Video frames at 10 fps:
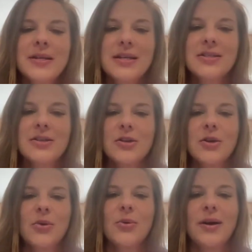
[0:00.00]
as
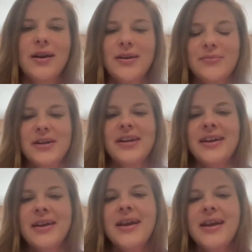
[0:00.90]
my
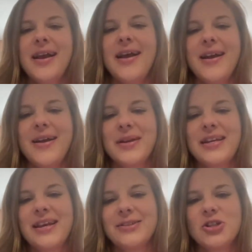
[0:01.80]

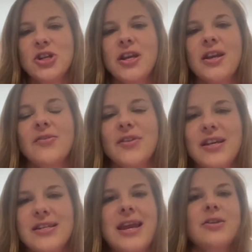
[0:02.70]
analogy of
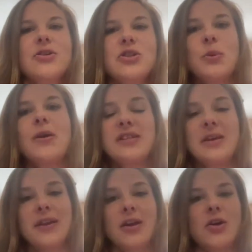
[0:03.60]
like Taylor Swift
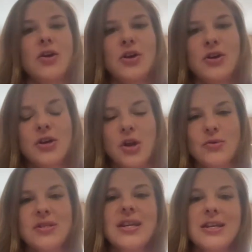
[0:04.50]
giving her
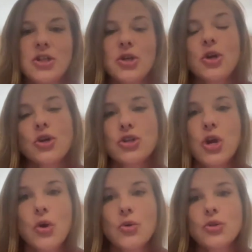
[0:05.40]
tickets to her
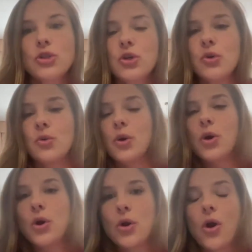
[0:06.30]
shows to
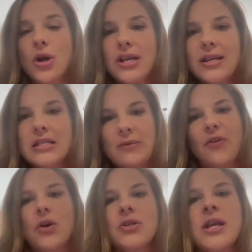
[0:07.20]
her audience
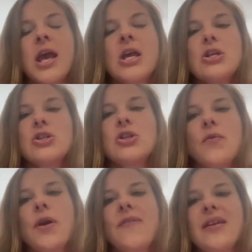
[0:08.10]
first. So
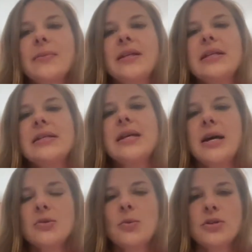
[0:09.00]
if anybody
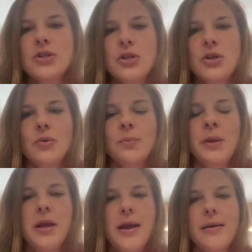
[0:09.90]
does want to
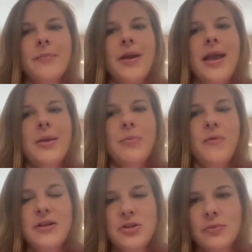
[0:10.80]
become a
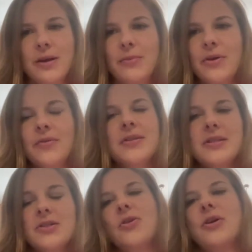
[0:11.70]
professional member, and this
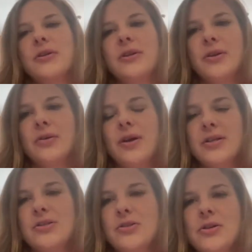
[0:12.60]
is not
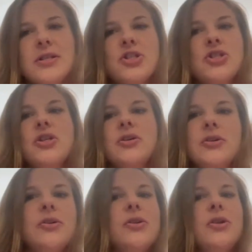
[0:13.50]
us trying to
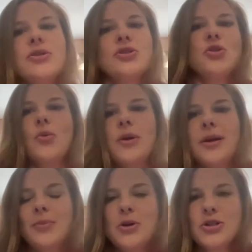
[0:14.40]
shill you to
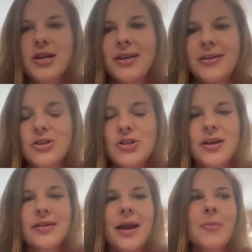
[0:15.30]
join Blockchain
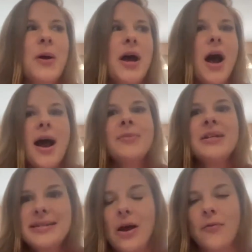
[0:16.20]
Australia, but I
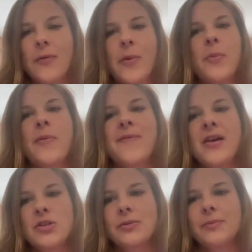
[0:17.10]
myself am a
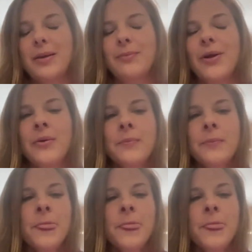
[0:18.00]
professional member.